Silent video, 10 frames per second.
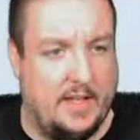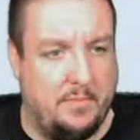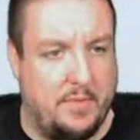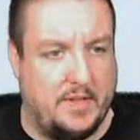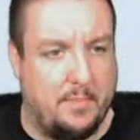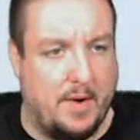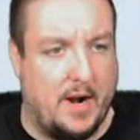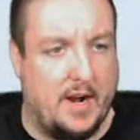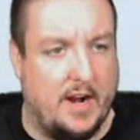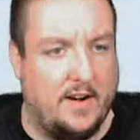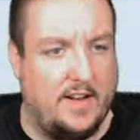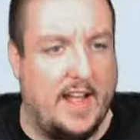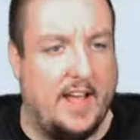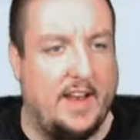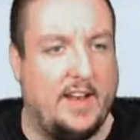Put the burger
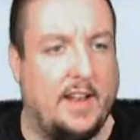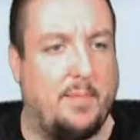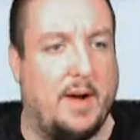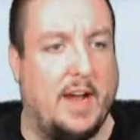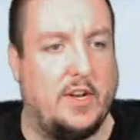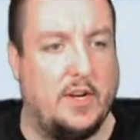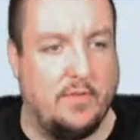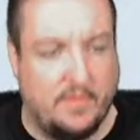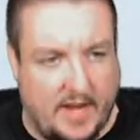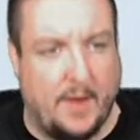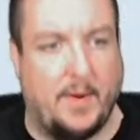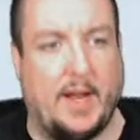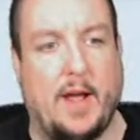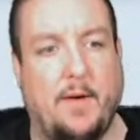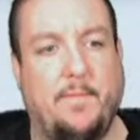down into the prize chute. There we
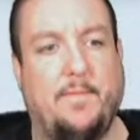go.